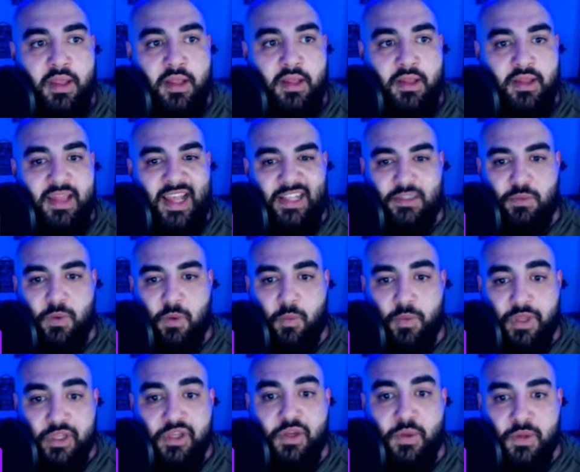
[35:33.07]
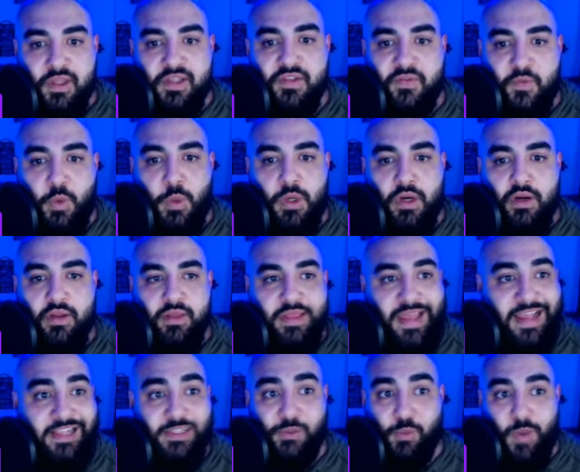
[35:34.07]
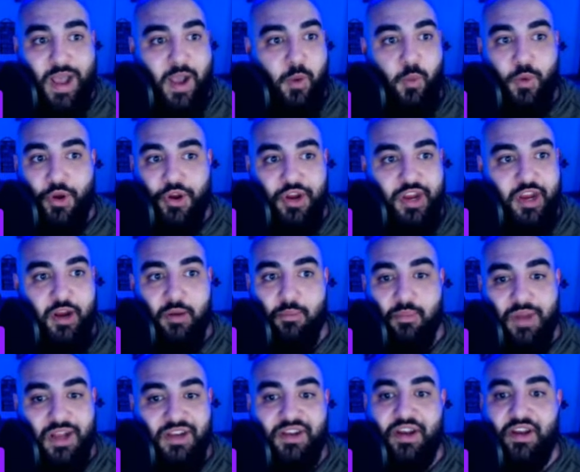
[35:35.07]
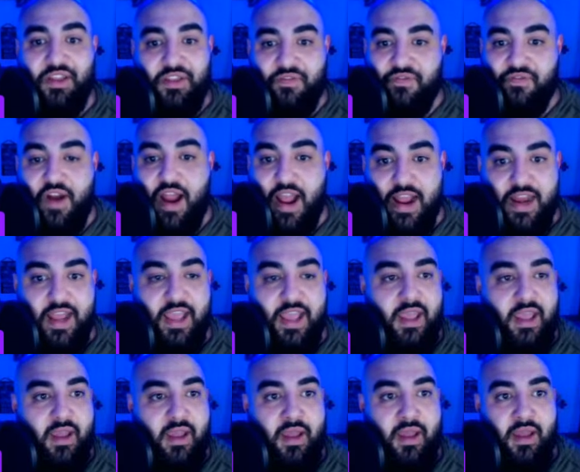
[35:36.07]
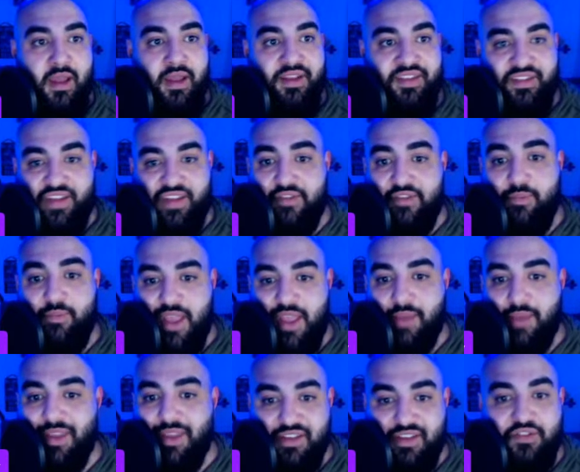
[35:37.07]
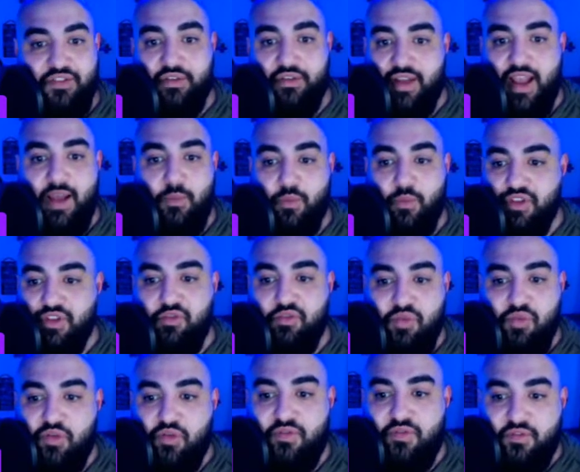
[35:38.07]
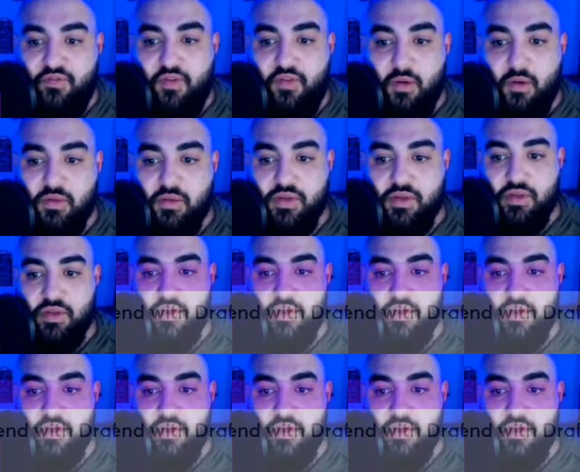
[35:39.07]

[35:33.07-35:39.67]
that's what we do this for. That's why we're here Monday to Friday, 7 p.m. Eastern time with you beautiful folks.